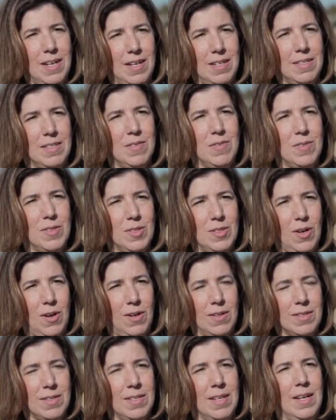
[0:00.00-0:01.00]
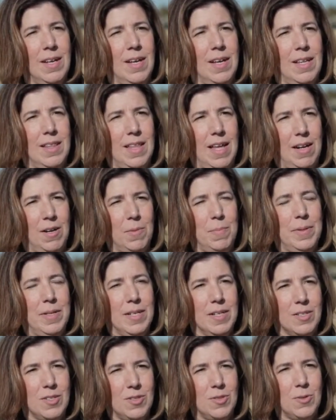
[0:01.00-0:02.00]
tons of salt that are
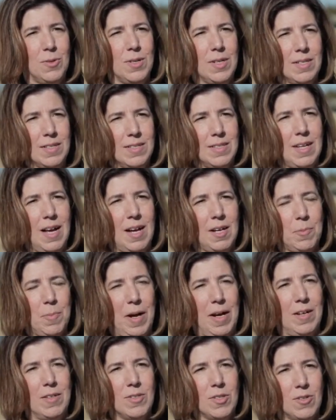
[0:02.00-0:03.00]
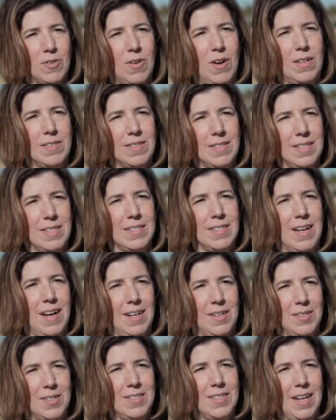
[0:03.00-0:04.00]
being stored in stockpiles across the
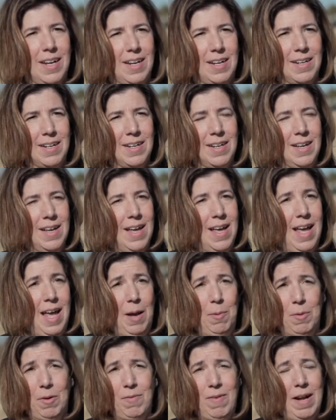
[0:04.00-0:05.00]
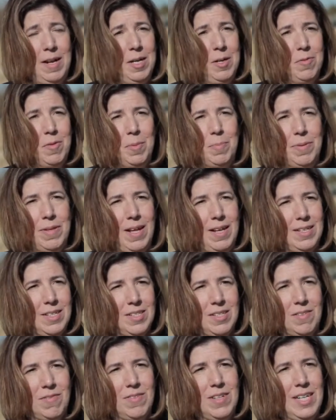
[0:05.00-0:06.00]
entire state. And we're ready to
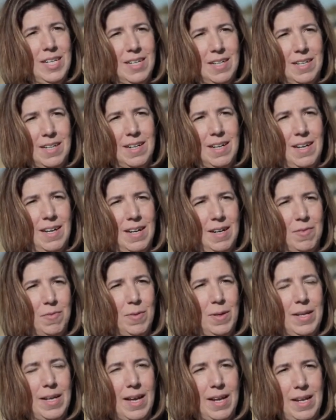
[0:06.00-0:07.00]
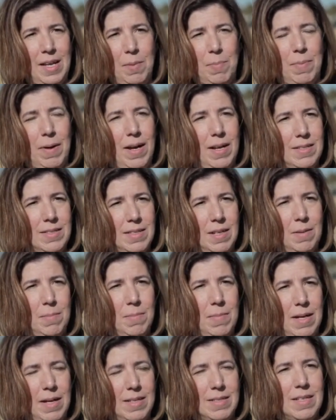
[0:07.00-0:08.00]
replenish if needed. Uh, if we get hit by
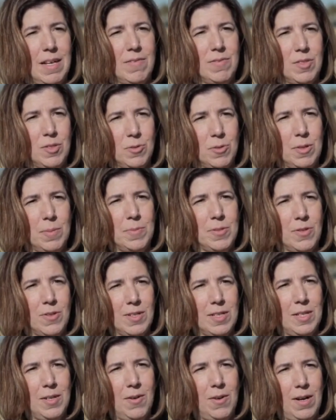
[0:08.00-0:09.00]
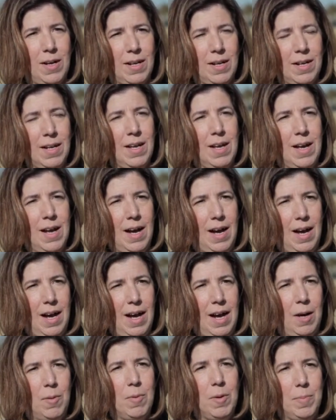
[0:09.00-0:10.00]
some uh, tough storms early on,
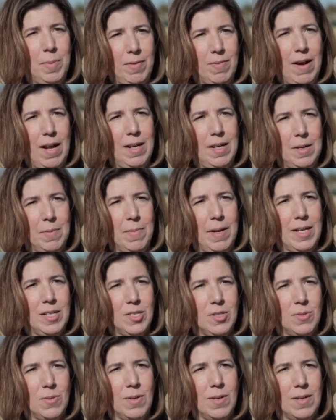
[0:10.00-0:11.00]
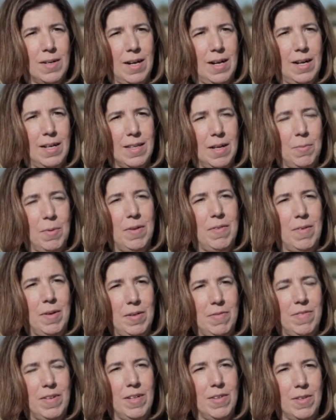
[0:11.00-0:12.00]
uh, we'll be ready to make sure uh, that we
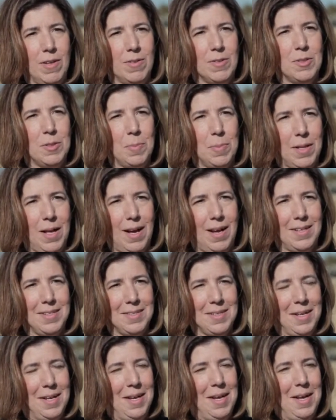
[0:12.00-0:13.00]
refill those supplies.